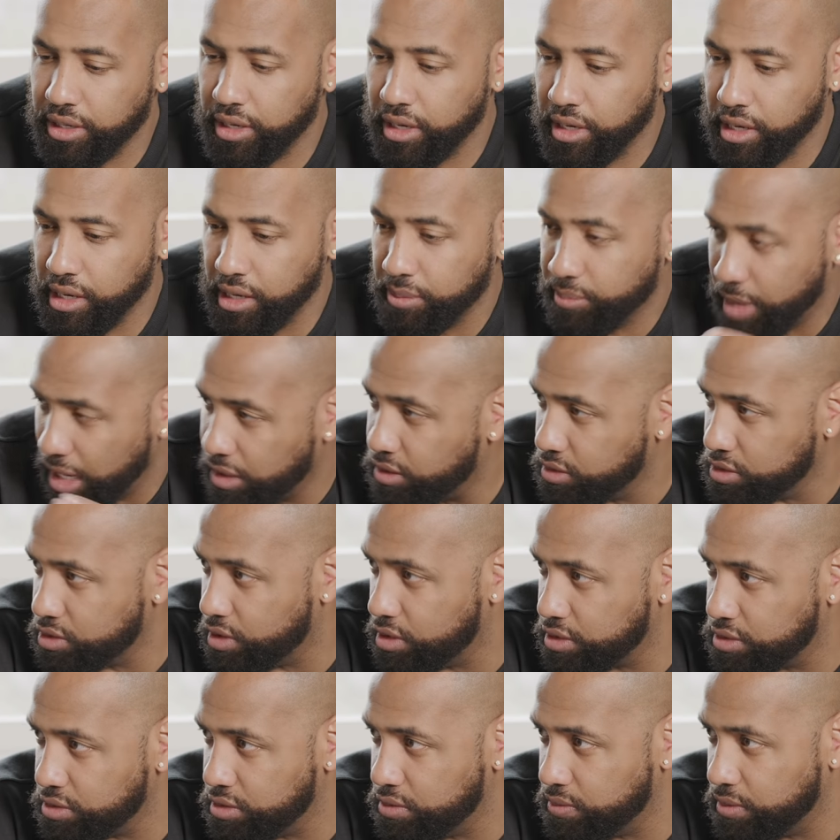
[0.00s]
Yeah. Michael's
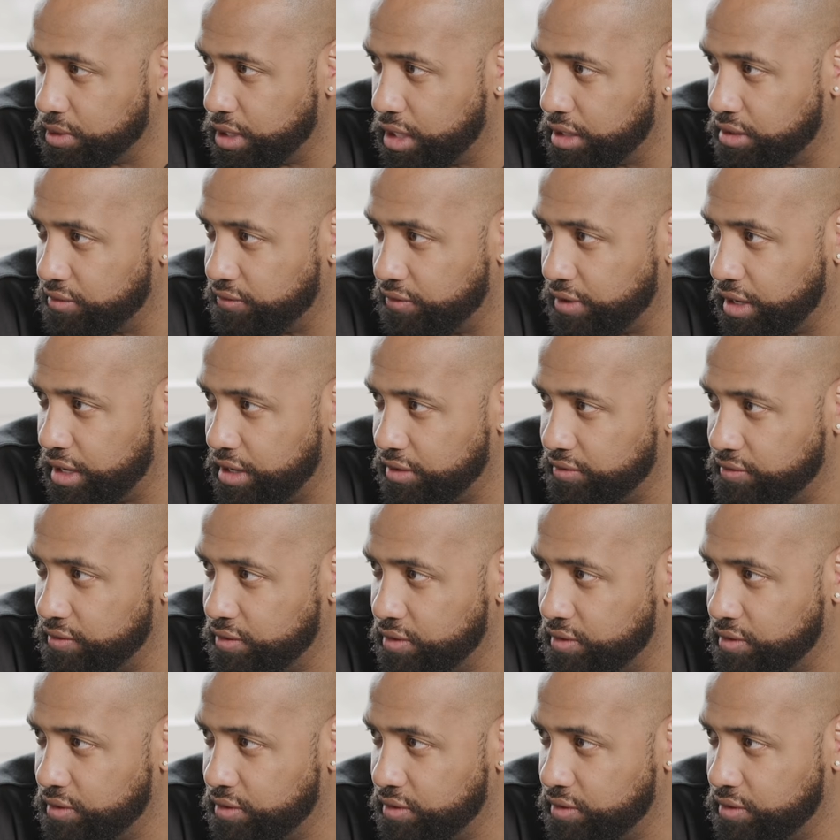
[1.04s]
also doing nine to five.